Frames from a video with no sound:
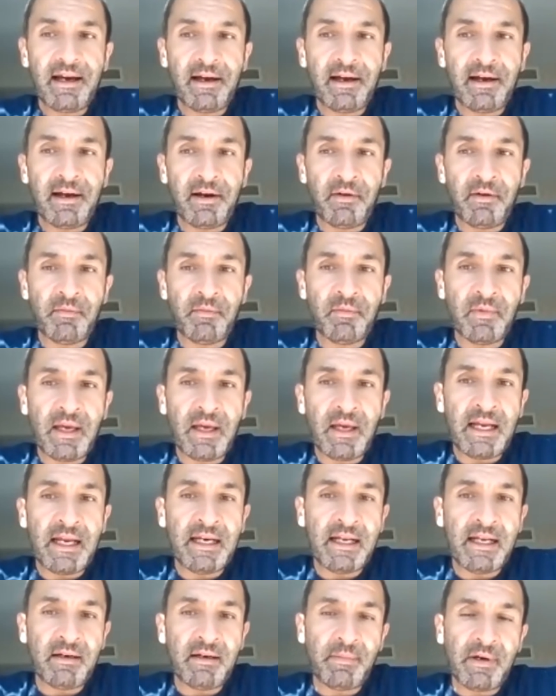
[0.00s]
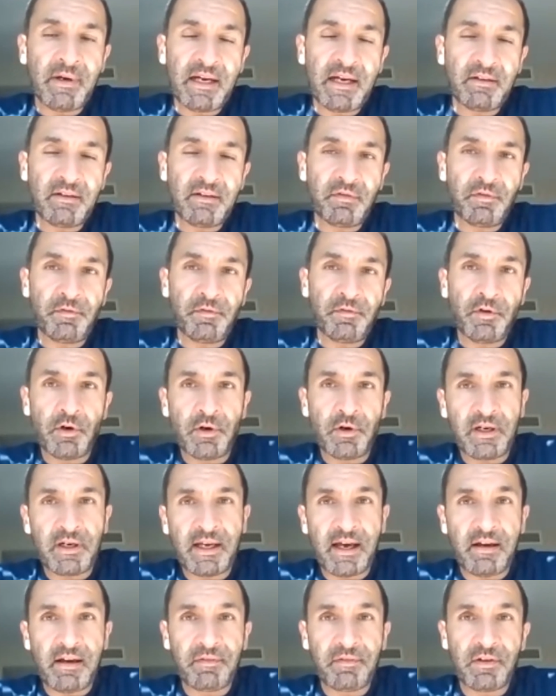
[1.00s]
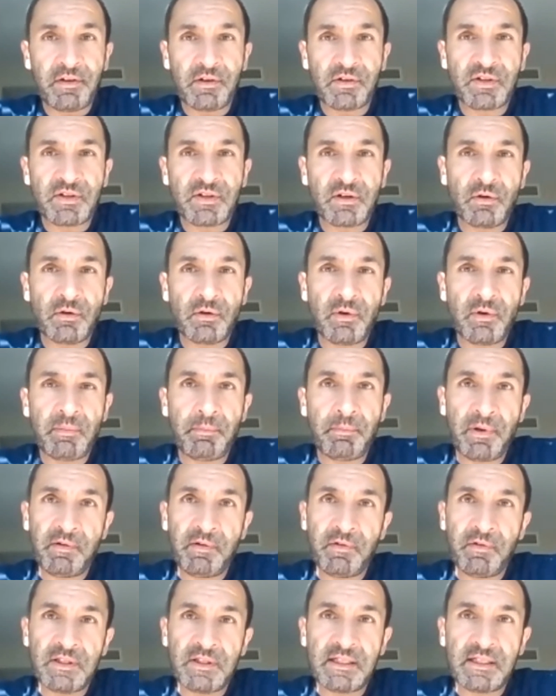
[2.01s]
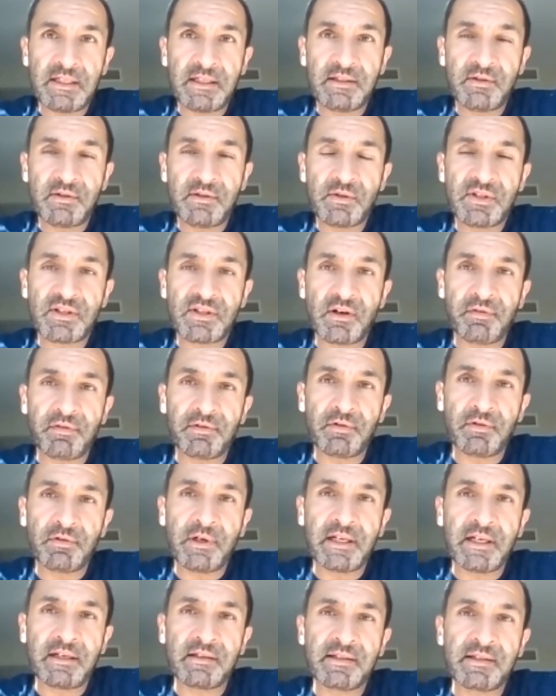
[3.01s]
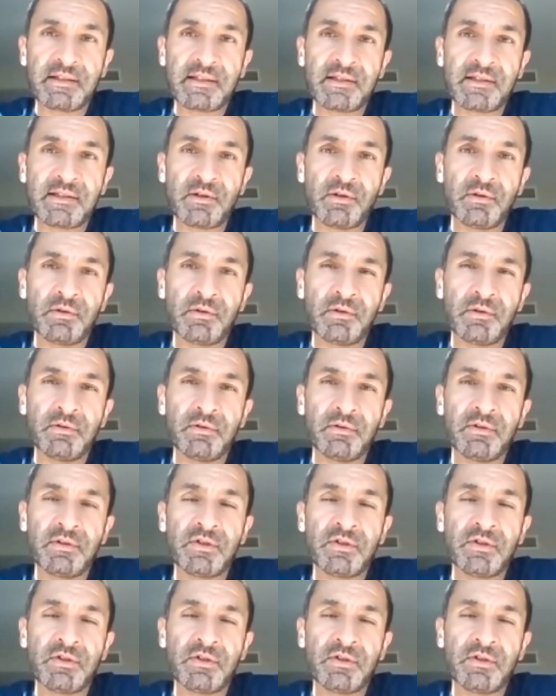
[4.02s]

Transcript: And then about 4.5 years ago, we pivoted into software. So